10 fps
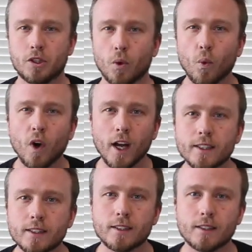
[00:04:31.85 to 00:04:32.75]
So
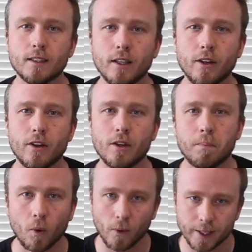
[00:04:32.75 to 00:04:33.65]
what's the
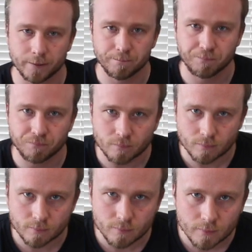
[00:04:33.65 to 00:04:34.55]
point?
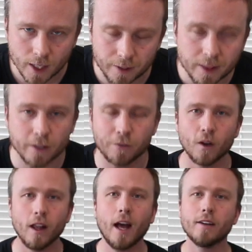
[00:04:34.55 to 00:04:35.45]
I think
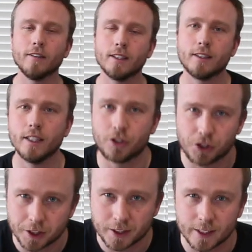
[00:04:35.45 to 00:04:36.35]
for a lot of us,
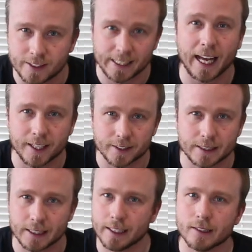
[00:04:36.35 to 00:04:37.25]
it's just a
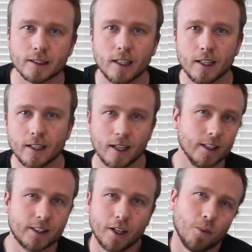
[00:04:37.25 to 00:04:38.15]
status thing. Can
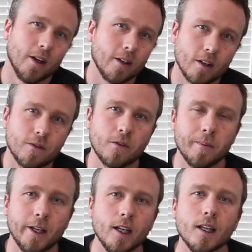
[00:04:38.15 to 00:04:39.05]
I just get real here for
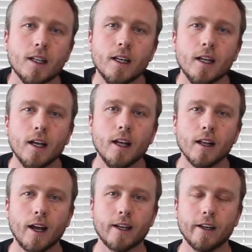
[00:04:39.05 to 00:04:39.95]
a minute?
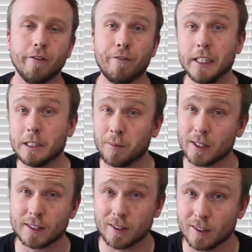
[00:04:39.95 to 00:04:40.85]
Like, if
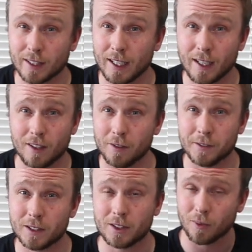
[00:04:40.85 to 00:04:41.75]
Facebook's still a thing, I don't know
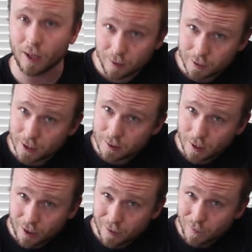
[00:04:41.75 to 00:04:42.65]
if it's still relevant.
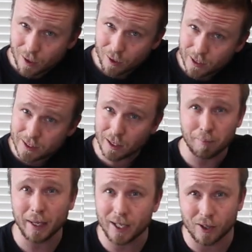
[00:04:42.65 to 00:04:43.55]
I don't even know. I
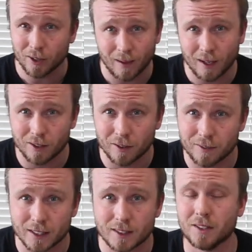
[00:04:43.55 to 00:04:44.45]
said bae earlier. I don't know
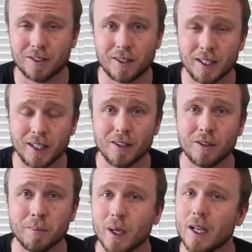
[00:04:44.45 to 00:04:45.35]
if that's still a thing
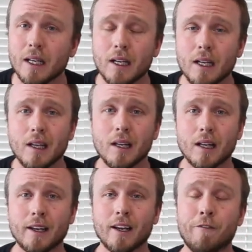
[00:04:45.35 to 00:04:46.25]
either. But,
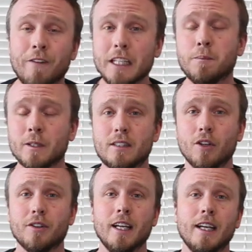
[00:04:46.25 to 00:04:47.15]
Like, if Facebook's
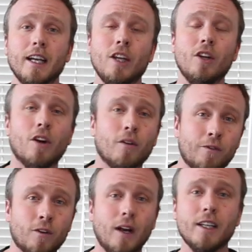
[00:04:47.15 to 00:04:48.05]
still a thing, you know,
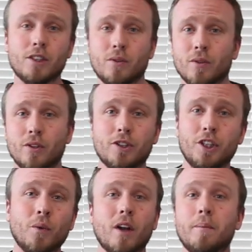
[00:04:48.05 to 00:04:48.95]
for high
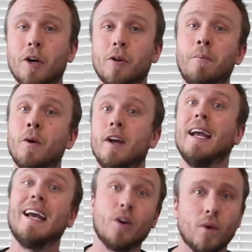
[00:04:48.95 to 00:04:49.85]
schoolers, you want to be able to put
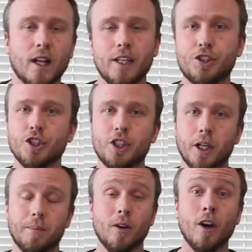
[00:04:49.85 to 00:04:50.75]
in a
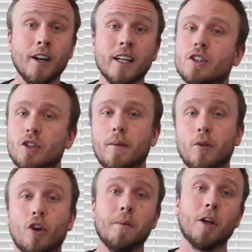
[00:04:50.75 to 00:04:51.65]
relationship. On
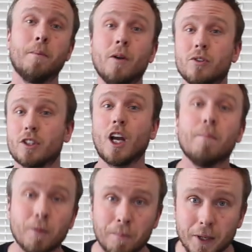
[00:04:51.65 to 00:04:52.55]
Instagram, you want to be able to post a
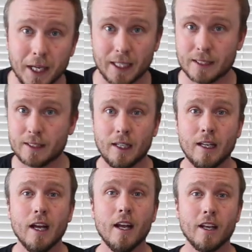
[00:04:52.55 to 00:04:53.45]
couple pics
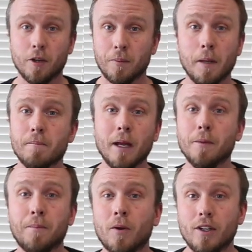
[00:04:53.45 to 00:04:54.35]
and, you know,
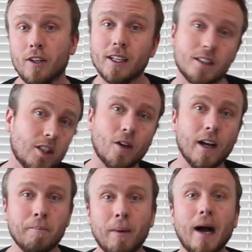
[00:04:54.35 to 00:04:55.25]
maybe put on your
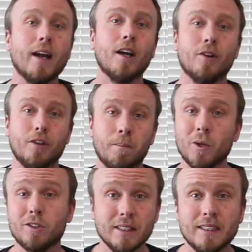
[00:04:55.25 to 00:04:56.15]
Instagram bio the
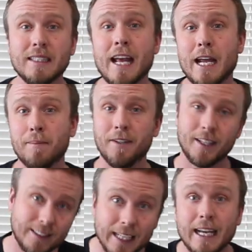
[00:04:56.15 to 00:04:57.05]
person's name and
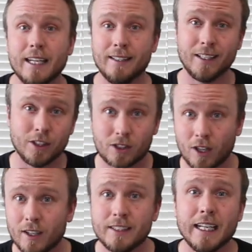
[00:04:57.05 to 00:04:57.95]
the date that you
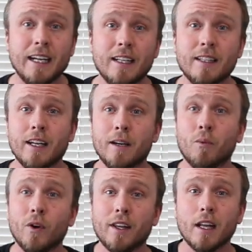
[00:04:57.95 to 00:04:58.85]
started dating
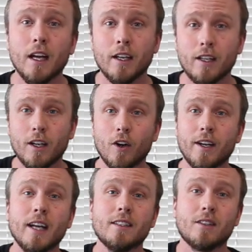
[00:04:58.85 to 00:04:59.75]
them with, you know, a
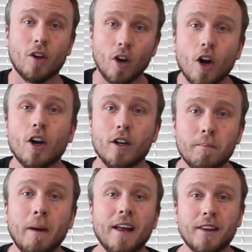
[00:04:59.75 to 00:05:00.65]
nice little
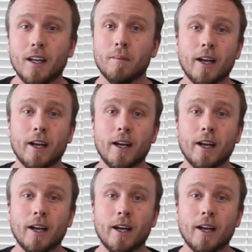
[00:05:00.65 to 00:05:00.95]
heart by them.